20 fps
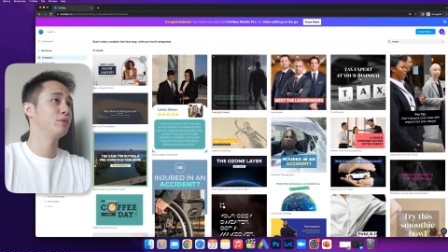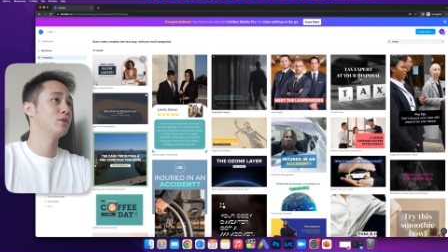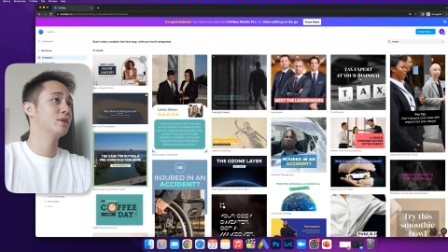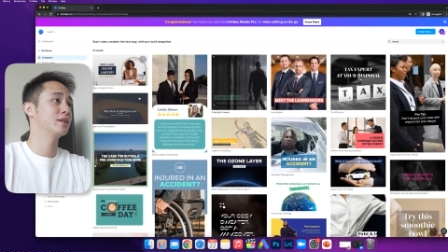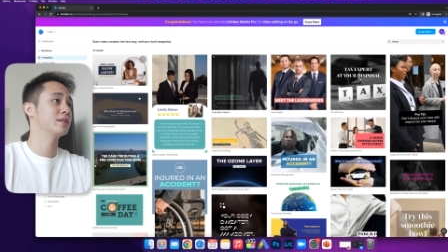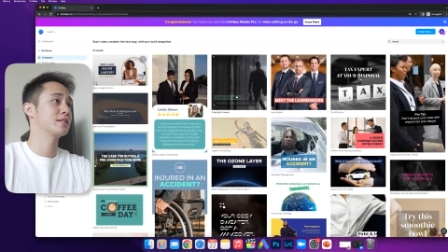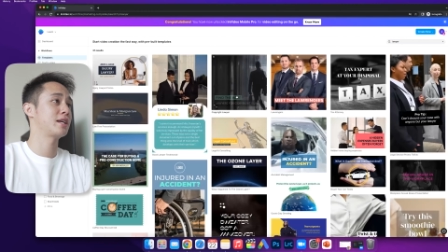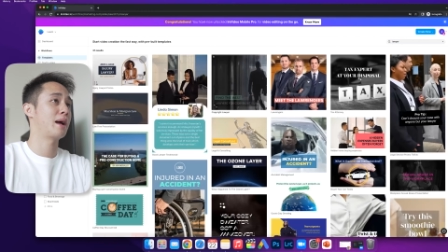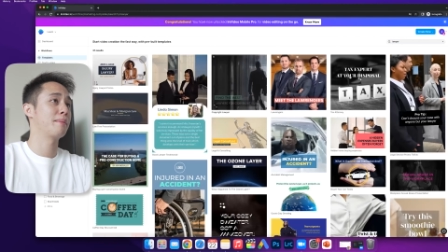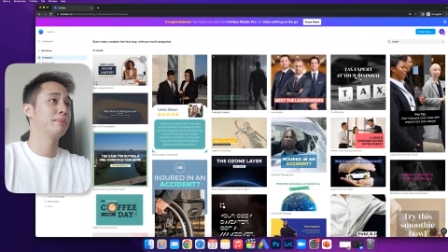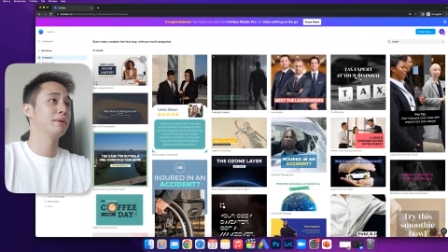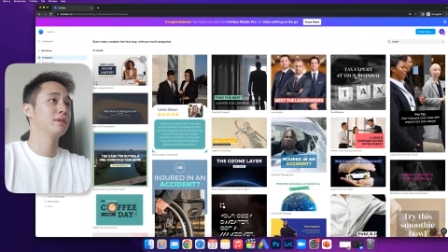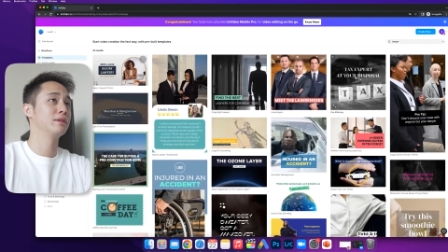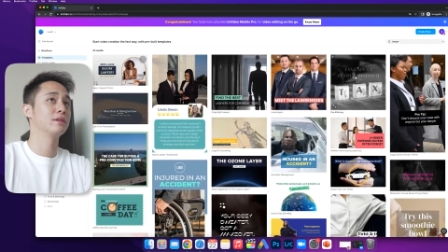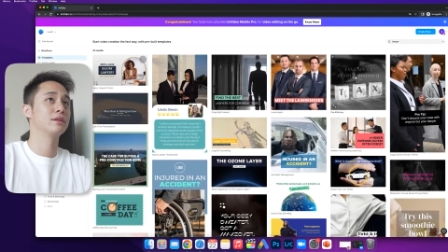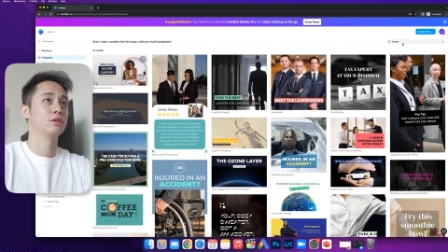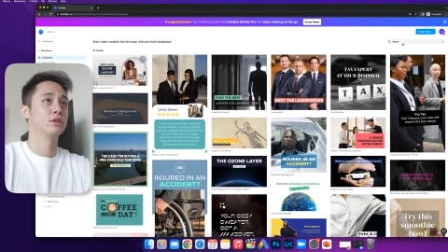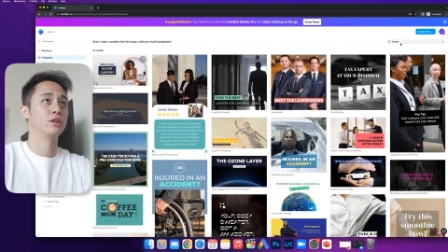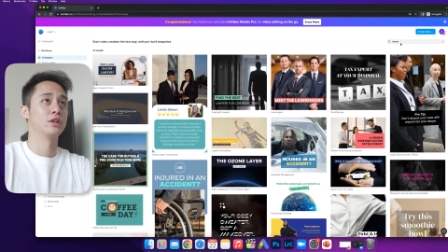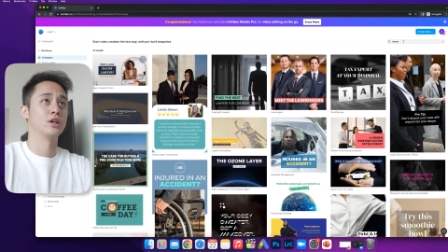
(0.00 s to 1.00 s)
you can type in
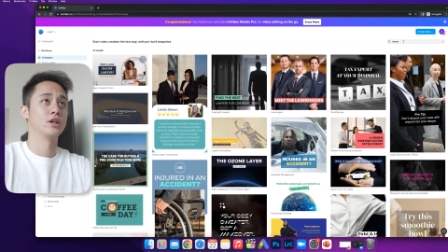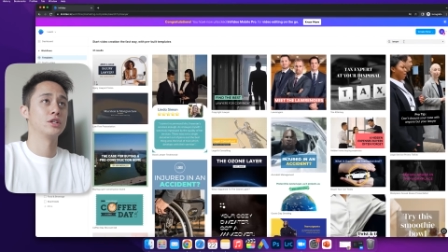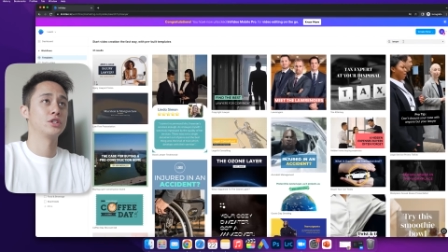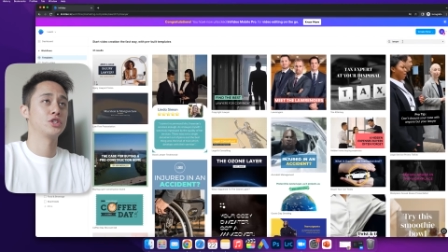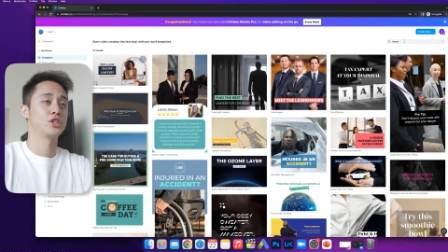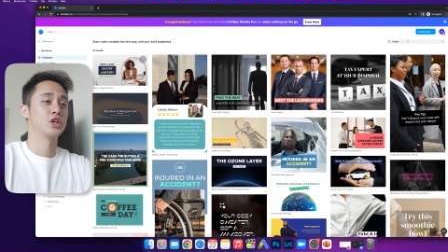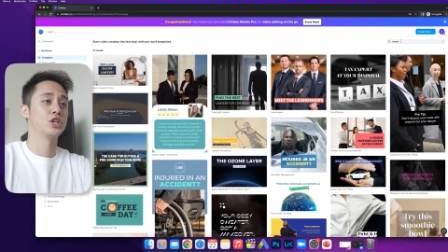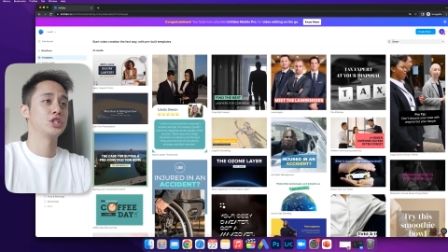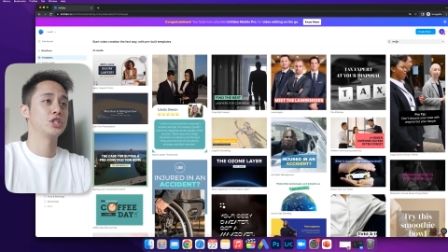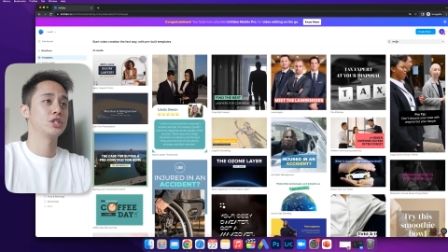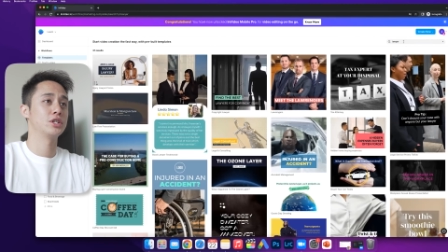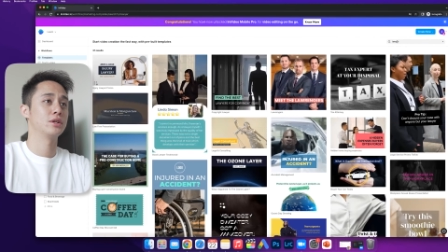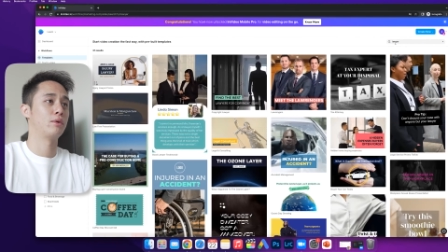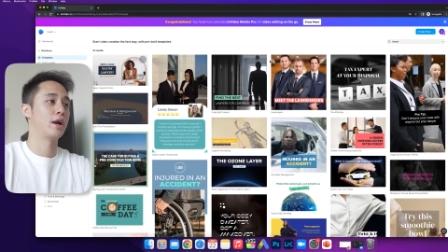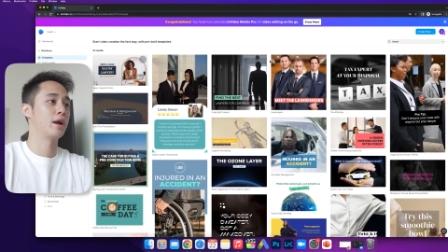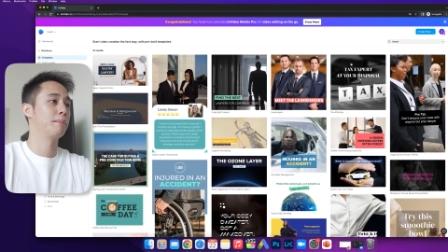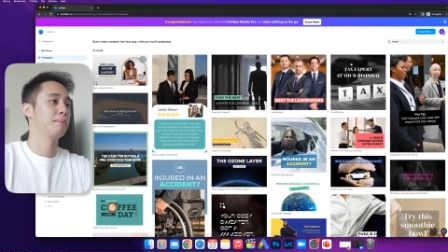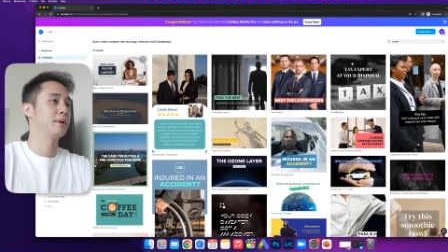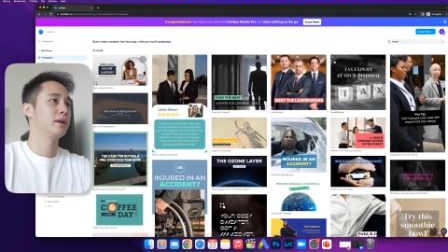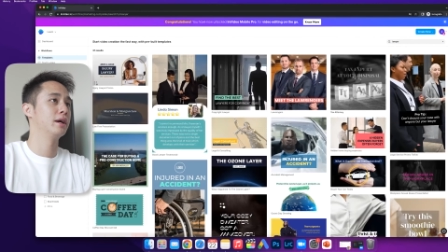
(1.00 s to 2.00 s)
the search
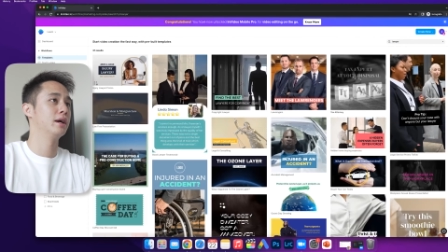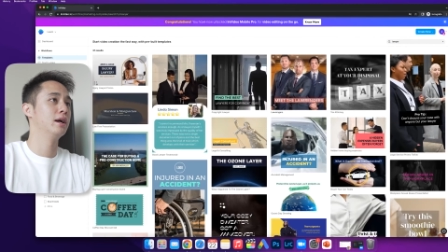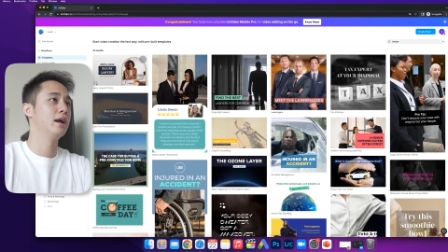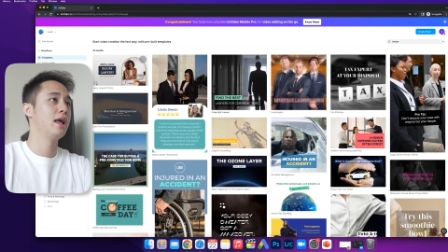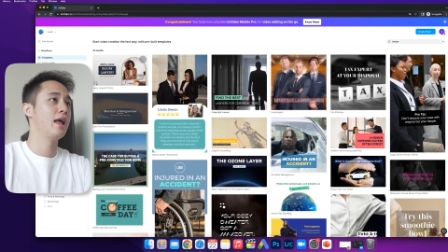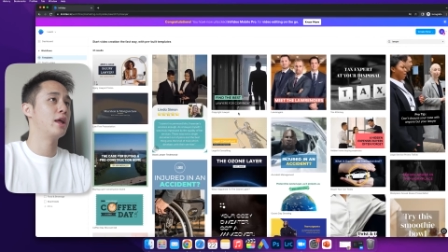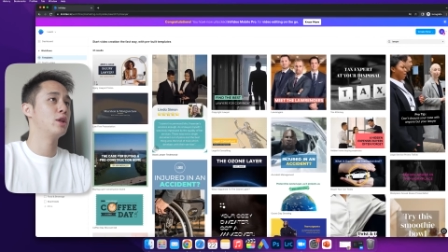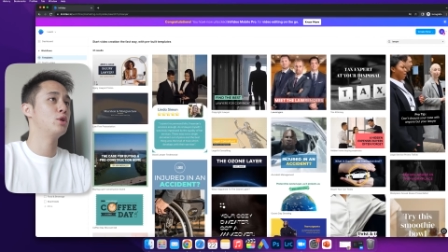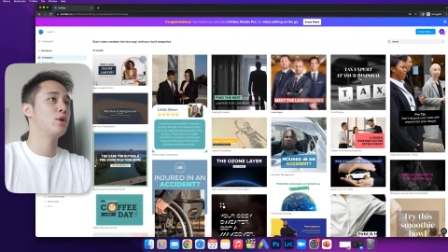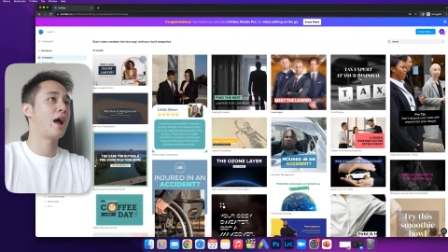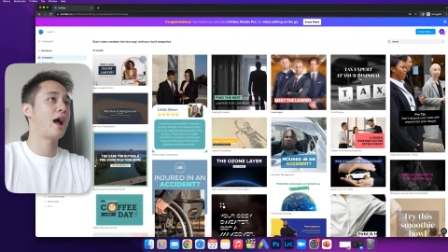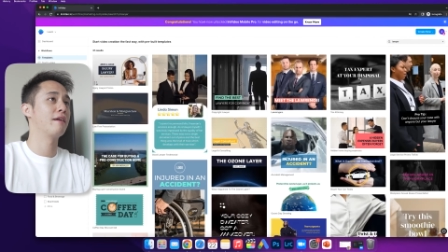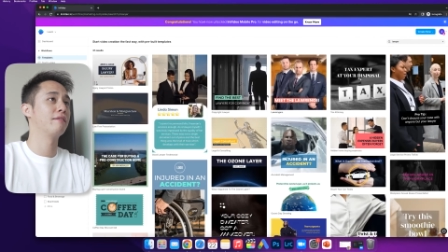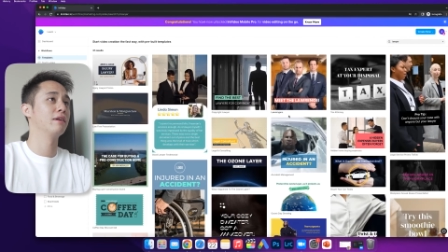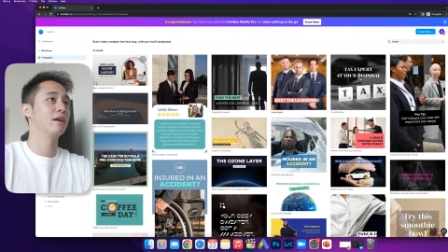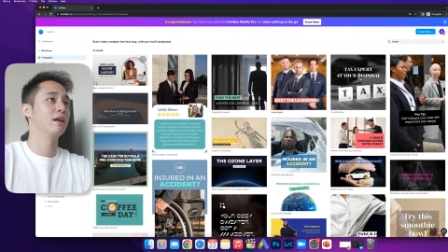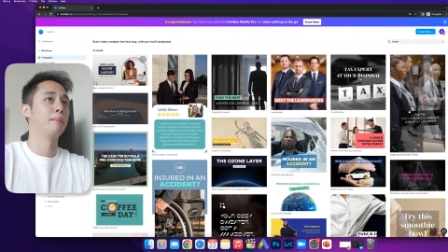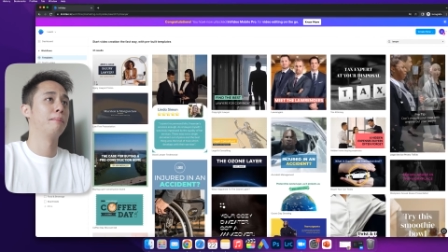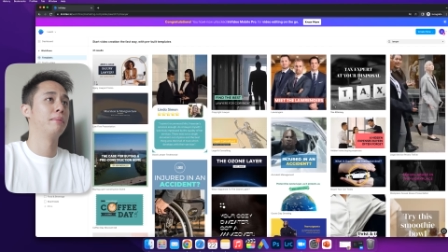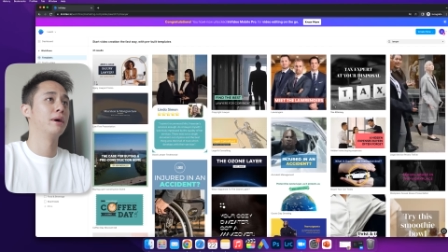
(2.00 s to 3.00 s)
right up here and you
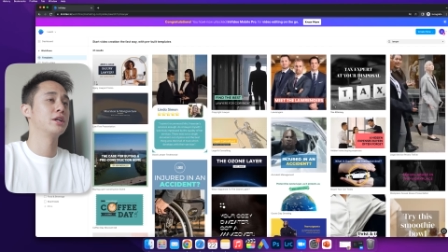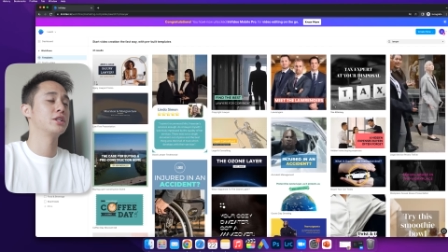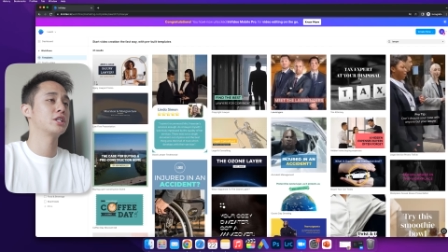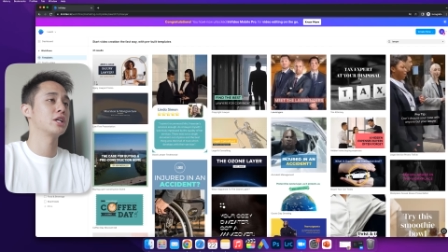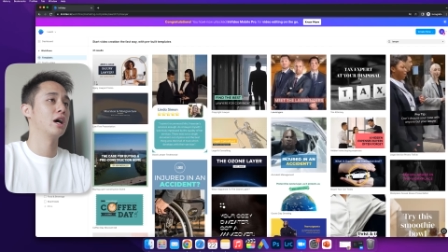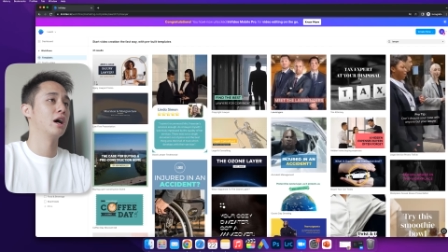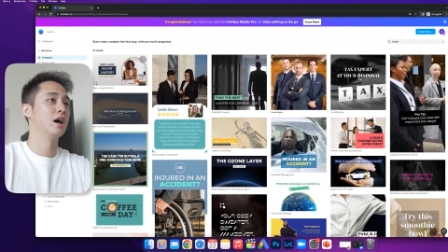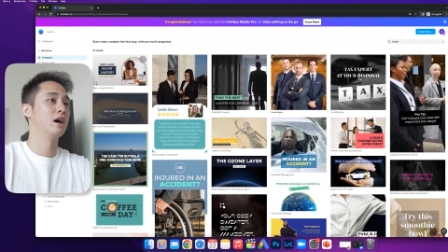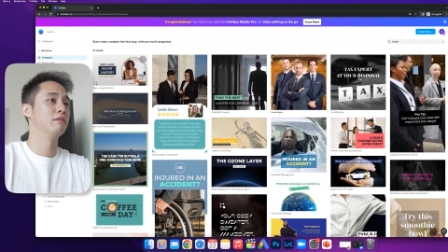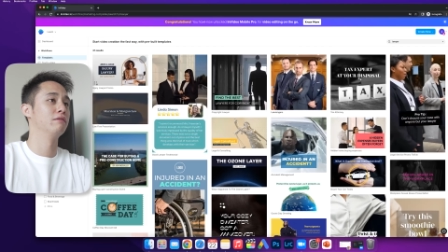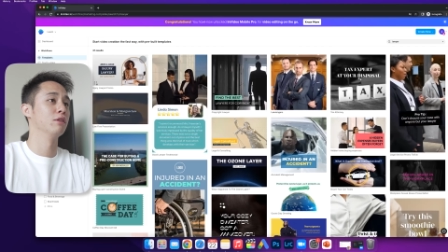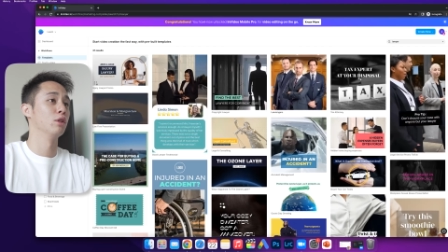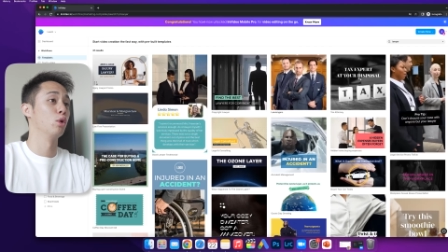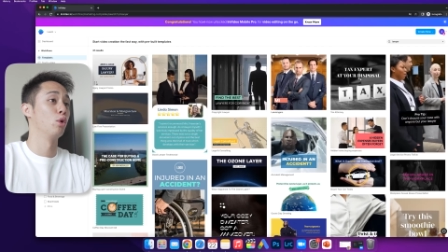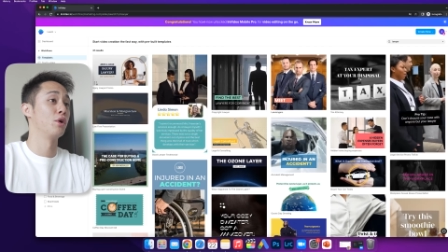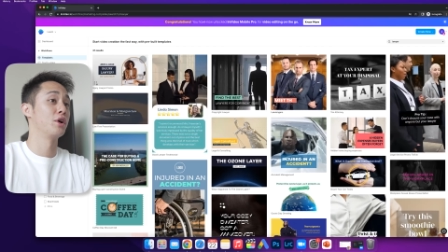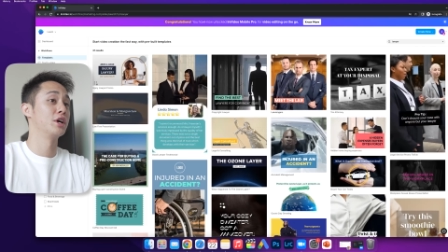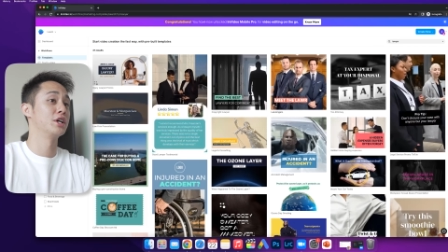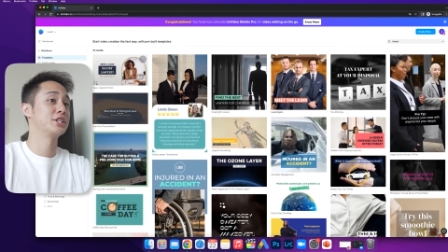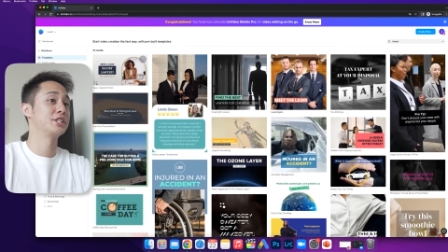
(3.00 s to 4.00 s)
have a bunch of
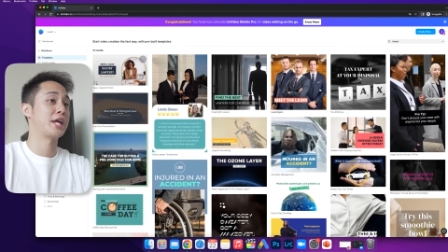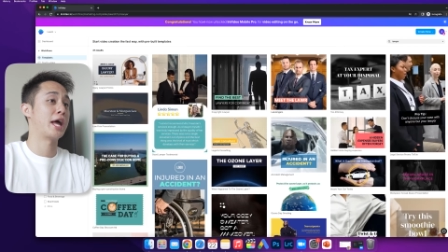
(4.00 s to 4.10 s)
lawyer